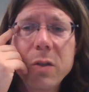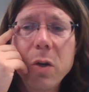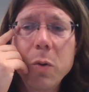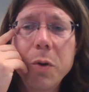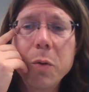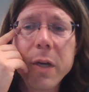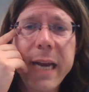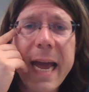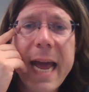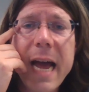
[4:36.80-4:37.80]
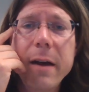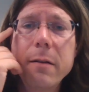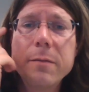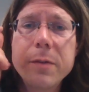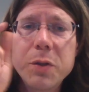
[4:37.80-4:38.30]
So you could
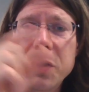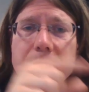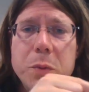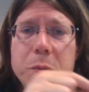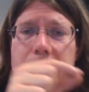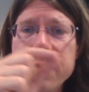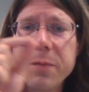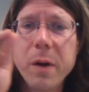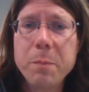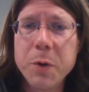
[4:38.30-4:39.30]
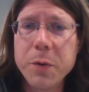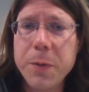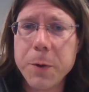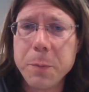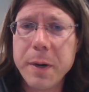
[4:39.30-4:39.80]
have students from your
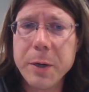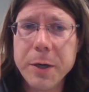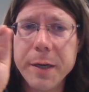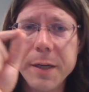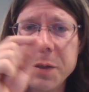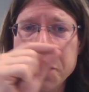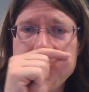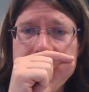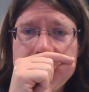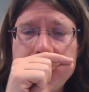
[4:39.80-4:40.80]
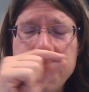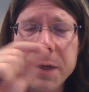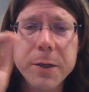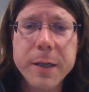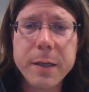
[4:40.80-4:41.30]
third period and your sixth
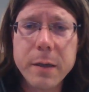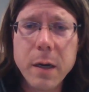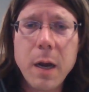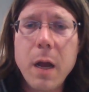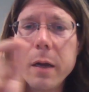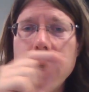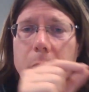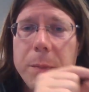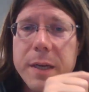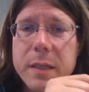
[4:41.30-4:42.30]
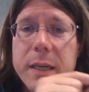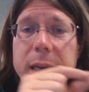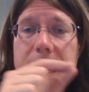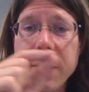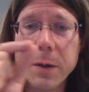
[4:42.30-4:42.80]
period coming
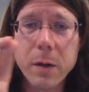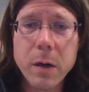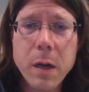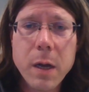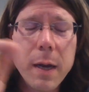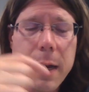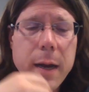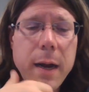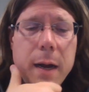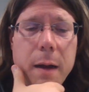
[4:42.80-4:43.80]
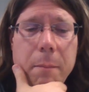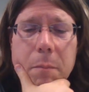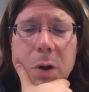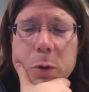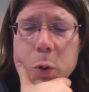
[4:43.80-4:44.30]
together
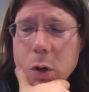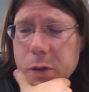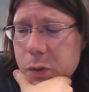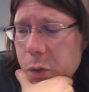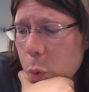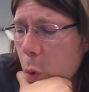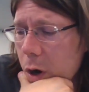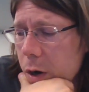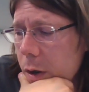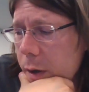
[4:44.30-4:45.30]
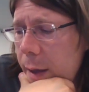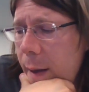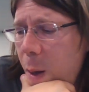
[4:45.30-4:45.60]
across to work,